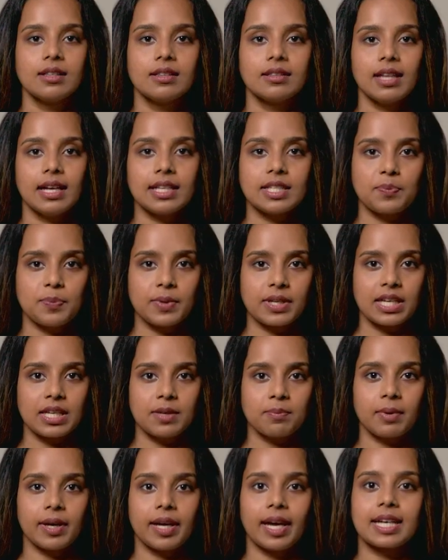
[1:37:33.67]
Let's
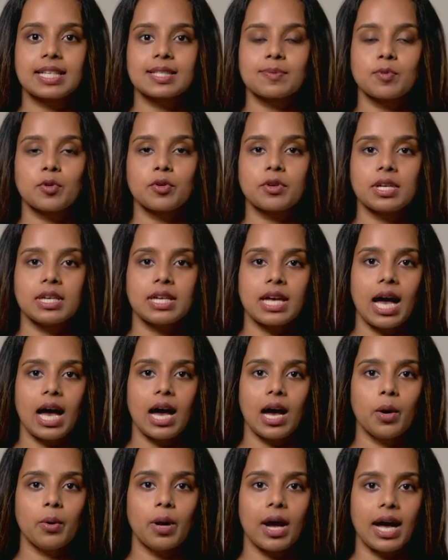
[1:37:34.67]
begin by exploring
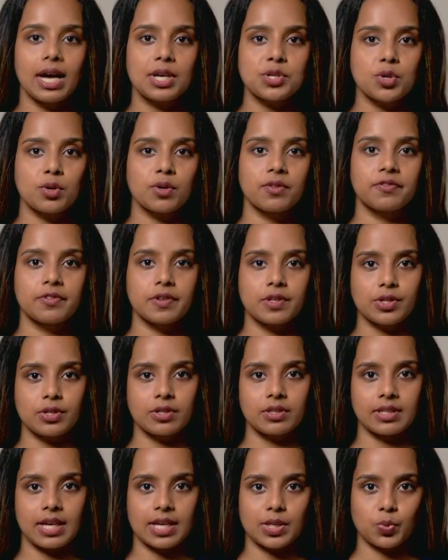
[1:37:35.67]
how Azure
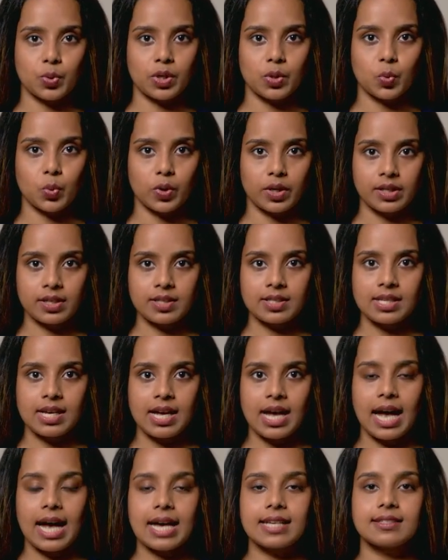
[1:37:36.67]
Virtual Network works
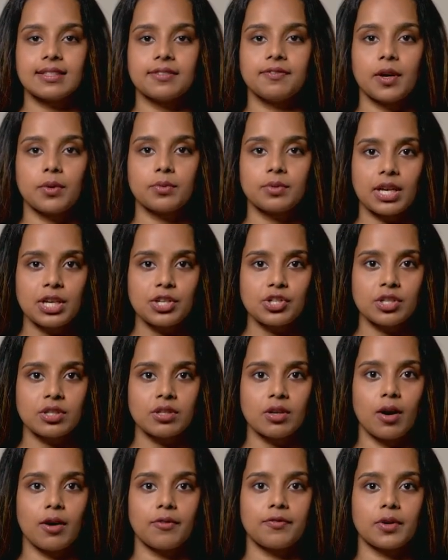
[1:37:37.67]
as the
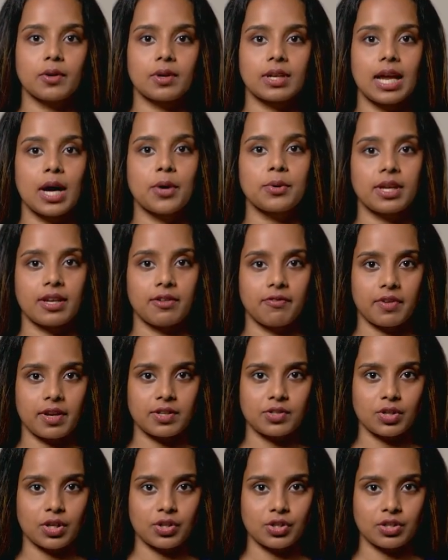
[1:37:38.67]
foundation of your cloud
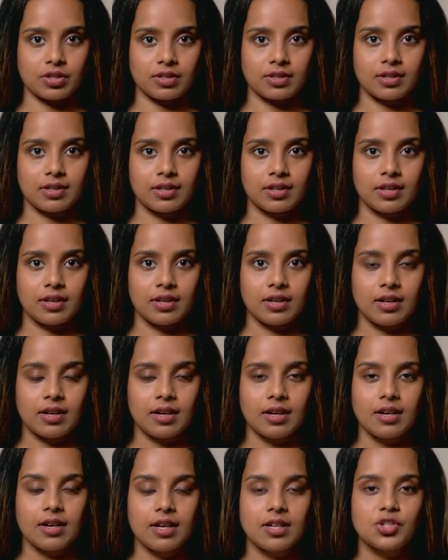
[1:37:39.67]
infrastructure.
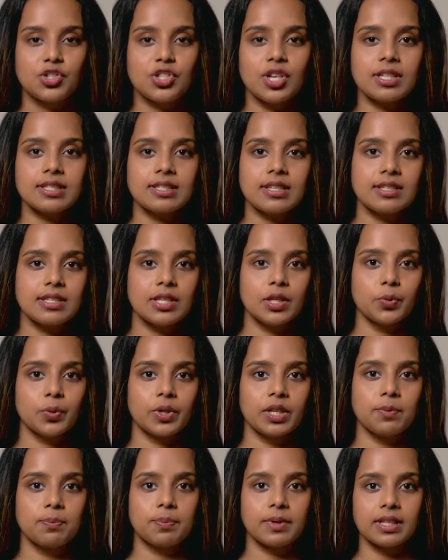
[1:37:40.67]
Just as you
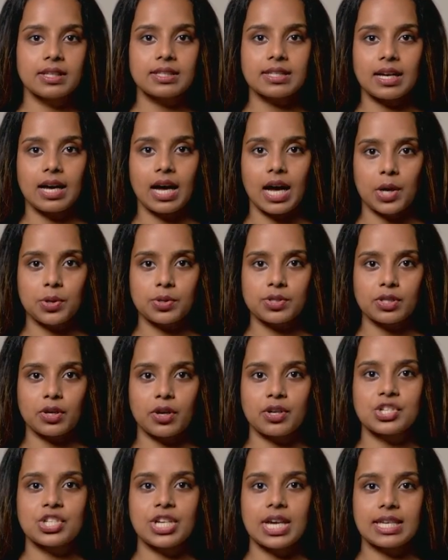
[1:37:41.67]
wouldn't build a house
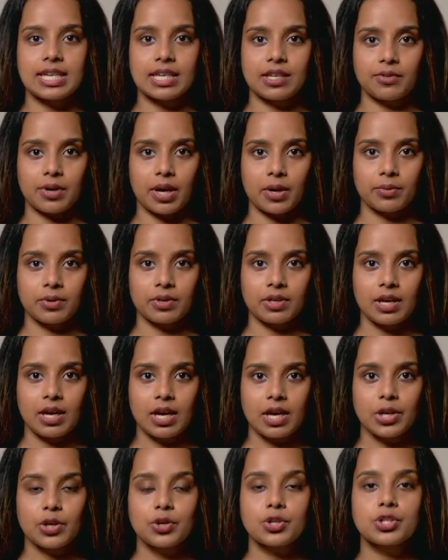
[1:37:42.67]
on shaky ground,
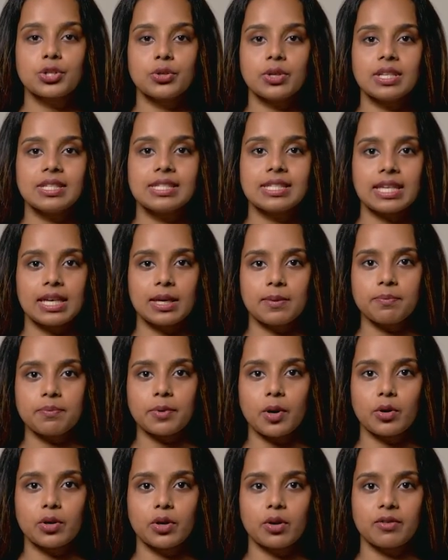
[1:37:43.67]
you shouldn't skimp
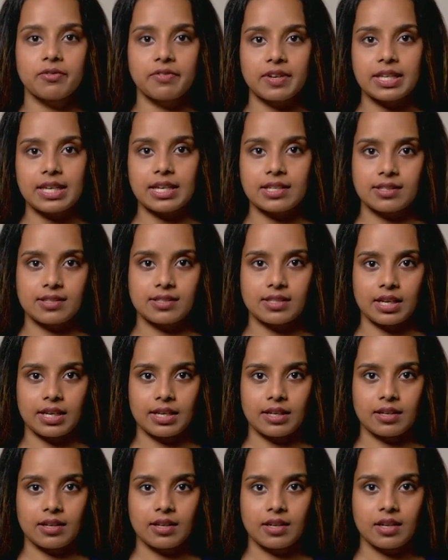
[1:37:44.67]
on your VNet design.